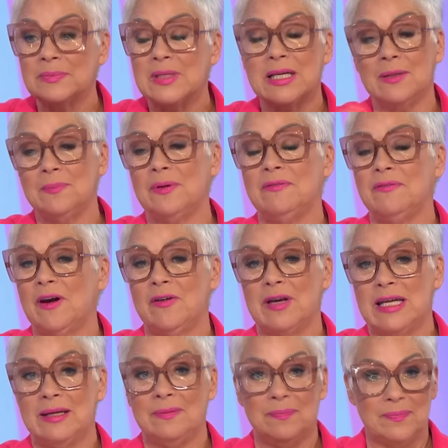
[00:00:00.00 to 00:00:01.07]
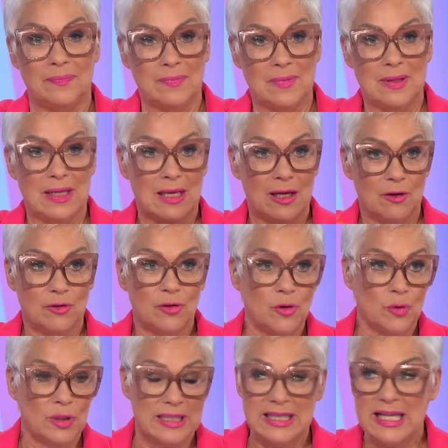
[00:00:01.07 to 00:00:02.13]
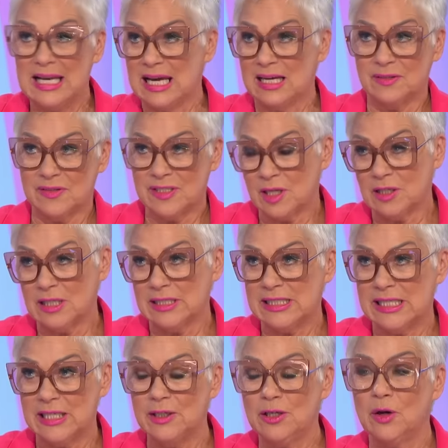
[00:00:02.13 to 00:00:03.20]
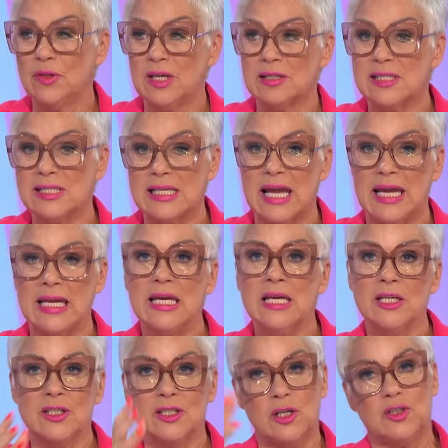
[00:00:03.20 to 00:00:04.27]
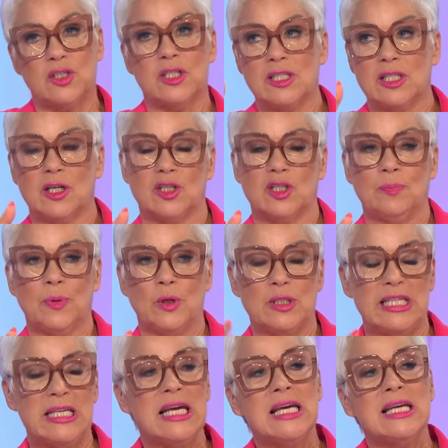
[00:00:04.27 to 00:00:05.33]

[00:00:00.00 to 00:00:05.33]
can be very cruel in their lack of subtlety. You know, they'll say such and such a body